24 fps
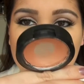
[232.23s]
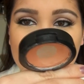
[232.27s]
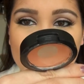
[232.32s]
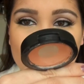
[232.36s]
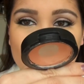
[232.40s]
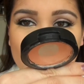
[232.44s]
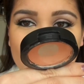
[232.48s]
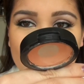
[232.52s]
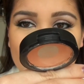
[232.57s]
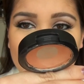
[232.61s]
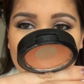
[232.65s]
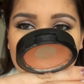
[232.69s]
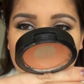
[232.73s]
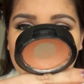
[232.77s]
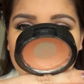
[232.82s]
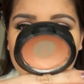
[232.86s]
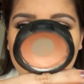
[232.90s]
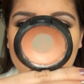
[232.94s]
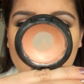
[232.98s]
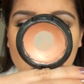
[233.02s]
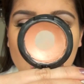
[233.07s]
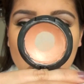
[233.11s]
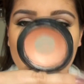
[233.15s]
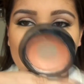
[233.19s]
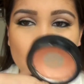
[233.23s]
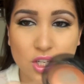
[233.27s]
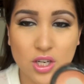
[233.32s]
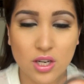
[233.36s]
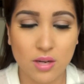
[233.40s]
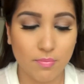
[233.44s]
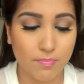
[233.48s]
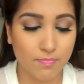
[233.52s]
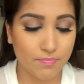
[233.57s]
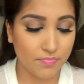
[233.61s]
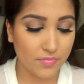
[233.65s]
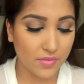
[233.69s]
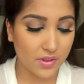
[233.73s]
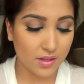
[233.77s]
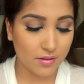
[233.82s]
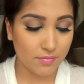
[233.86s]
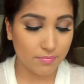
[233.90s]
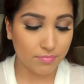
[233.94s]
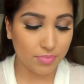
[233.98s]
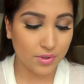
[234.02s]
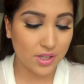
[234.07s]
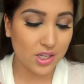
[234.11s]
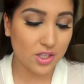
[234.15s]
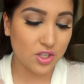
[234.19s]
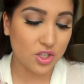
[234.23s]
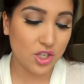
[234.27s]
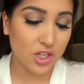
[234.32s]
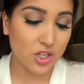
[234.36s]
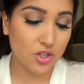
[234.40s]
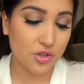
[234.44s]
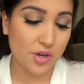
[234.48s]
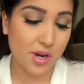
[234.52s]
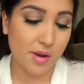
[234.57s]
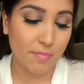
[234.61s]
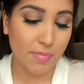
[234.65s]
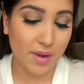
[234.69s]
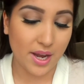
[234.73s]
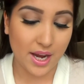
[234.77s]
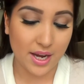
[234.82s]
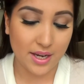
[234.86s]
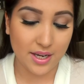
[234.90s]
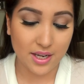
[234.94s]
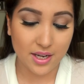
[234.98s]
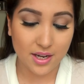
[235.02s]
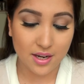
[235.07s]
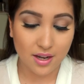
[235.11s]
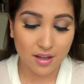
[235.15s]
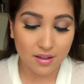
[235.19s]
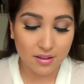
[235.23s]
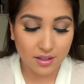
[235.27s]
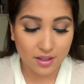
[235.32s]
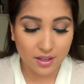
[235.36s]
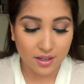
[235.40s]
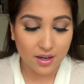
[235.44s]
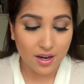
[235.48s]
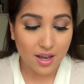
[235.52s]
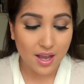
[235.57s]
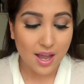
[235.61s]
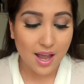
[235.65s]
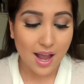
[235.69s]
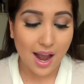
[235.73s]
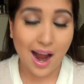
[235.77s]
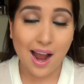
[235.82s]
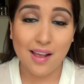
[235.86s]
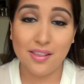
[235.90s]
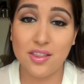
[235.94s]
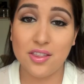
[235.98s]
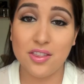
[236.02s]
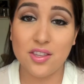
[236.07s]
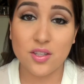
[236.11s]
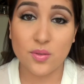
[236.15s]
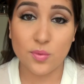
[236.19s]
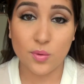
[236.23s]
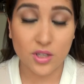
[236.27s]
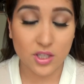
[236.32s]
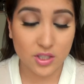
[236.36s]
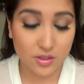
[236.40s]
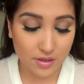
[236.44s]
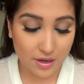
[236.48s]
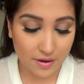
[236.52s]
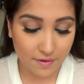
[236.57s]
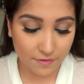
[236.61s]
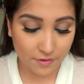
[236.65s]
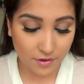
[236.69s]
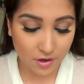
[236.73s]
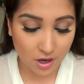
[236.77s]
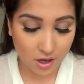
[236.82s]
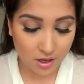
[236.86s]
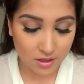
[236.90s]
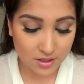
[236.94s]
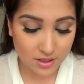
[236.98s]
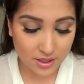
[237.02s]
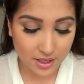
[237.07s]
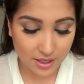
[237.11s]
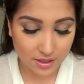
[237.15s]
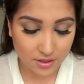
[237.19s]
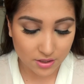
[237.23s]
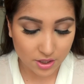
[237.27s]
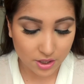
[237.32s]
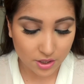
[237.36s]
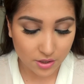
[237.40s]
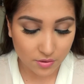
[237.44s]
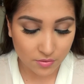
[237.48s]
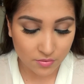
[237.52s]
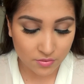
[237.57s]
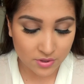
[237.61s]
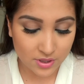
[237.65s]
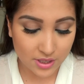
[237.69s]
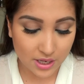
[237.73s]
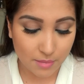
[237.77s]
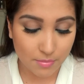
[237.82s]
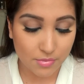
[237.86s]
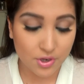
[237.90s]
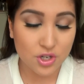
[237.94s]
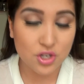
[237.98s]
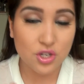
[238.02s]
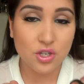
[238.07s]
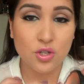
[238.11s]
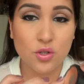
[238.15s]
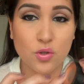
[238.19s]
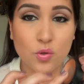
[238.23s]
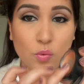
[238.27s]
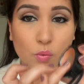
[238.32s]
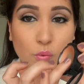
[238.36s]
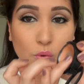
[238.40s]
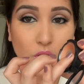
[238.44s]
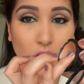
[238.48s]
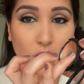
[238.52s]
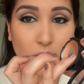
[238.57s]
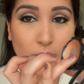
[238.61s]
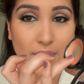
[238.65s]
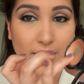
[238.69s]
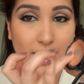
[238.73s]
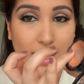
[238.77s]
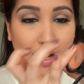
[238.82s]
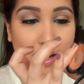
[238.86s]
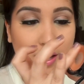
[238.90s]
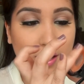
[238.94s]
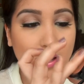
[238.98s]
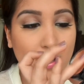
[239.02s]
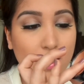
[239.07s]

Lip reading: sort of like peachy champagne-y color. I think this works great for all skin tones, and I'm going to just swirl my